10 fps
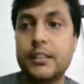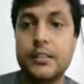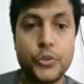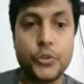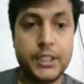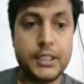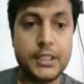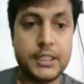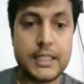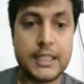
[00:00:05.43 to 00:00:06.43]
today in this
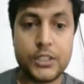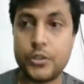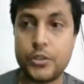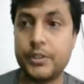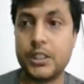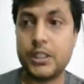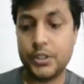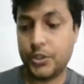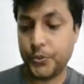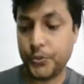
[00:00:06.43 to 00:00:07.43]
lecture, we are going
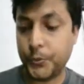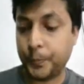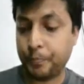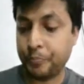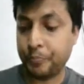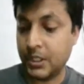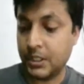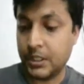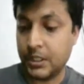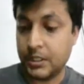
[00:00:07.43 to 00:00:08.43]
to
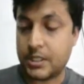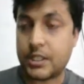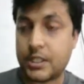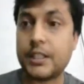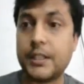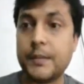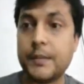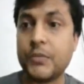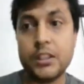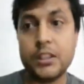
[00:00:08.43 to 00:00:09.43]
study
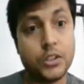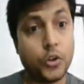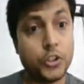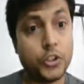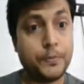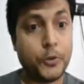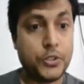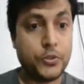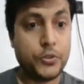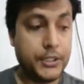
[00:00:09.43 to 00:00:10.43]
the Koch
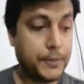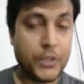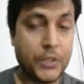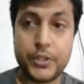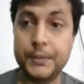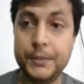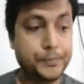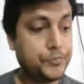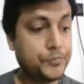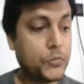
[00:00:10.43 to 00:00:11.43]
postulate. Okay.
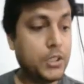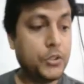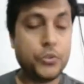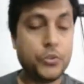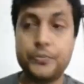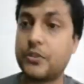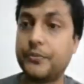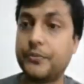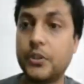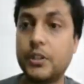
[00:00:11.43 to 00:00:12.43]
So first of
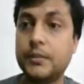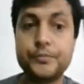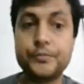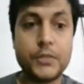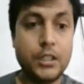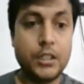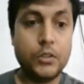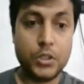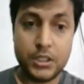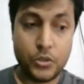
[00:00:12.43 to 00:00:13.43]
all, what
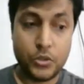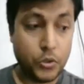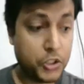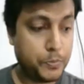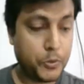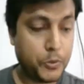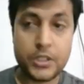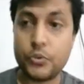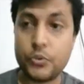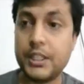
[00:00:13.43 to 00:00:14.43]
is Koch
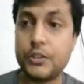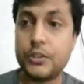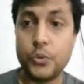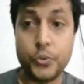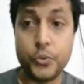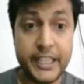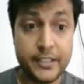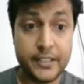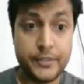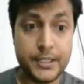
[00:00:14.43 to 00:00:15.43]
postulate? Who gave
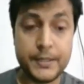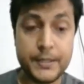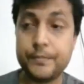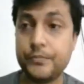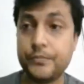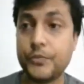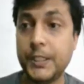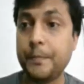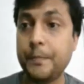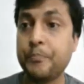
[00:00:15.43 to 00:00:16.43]
it? Right.
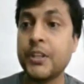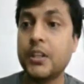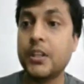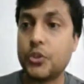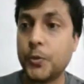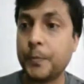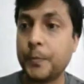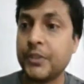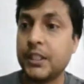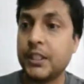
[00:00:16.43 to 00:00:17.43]
So
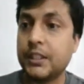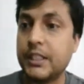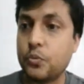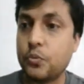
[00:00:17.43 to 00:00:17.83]
this